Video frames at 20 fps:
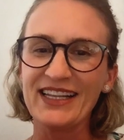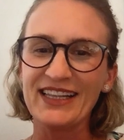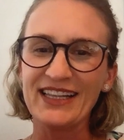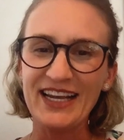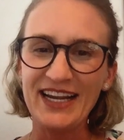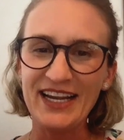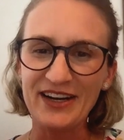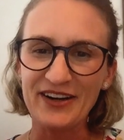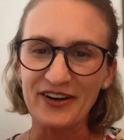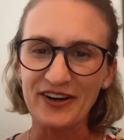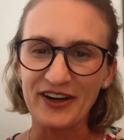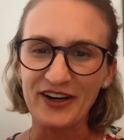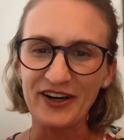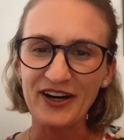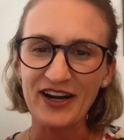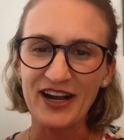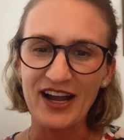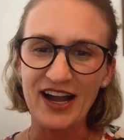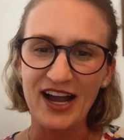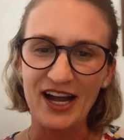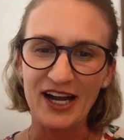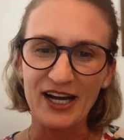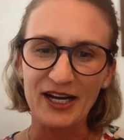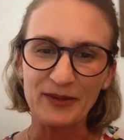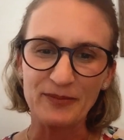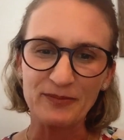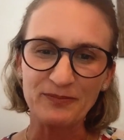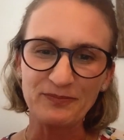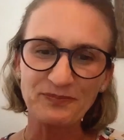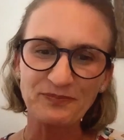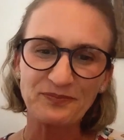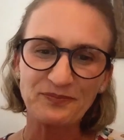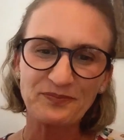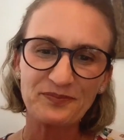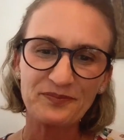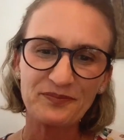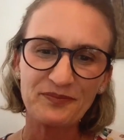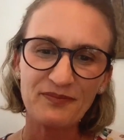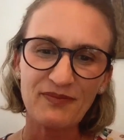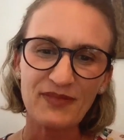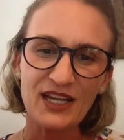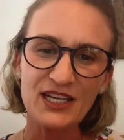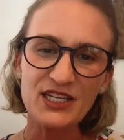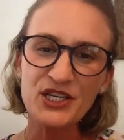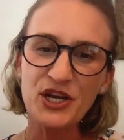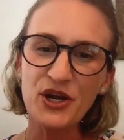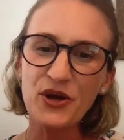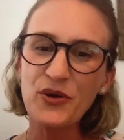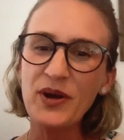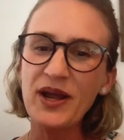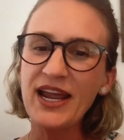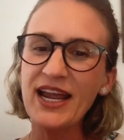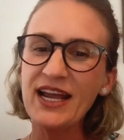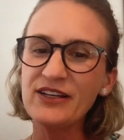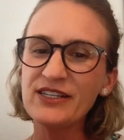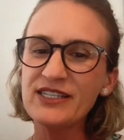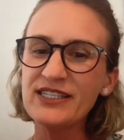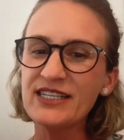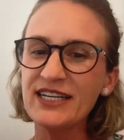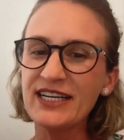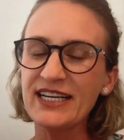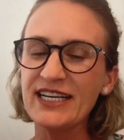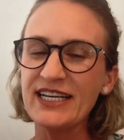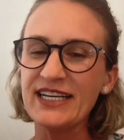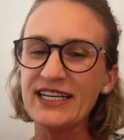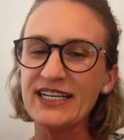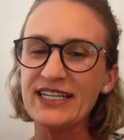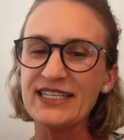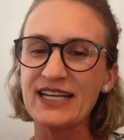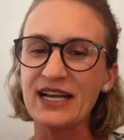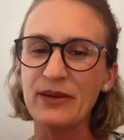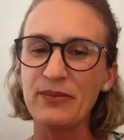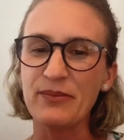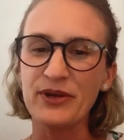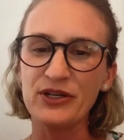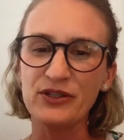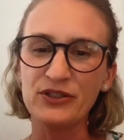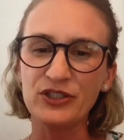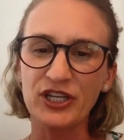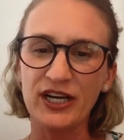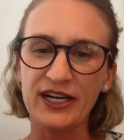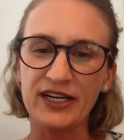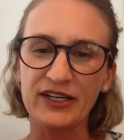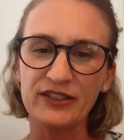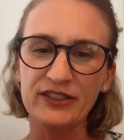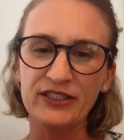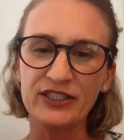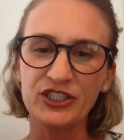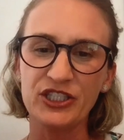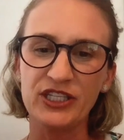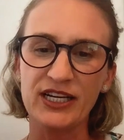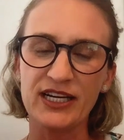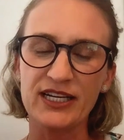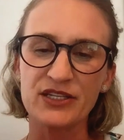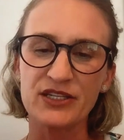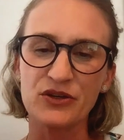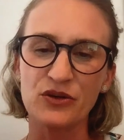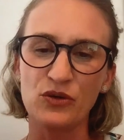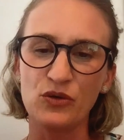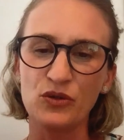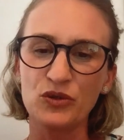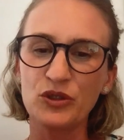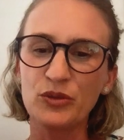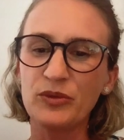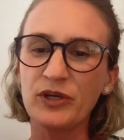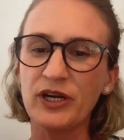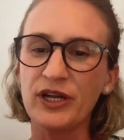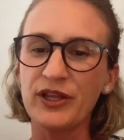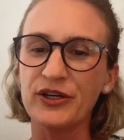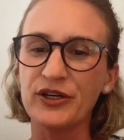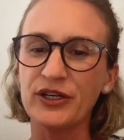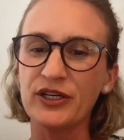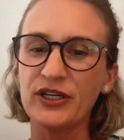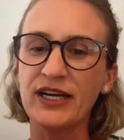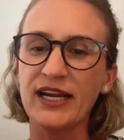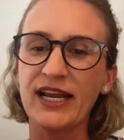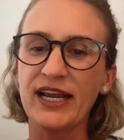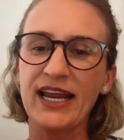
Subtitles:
later. So Elsa is a middle child. She has an older brother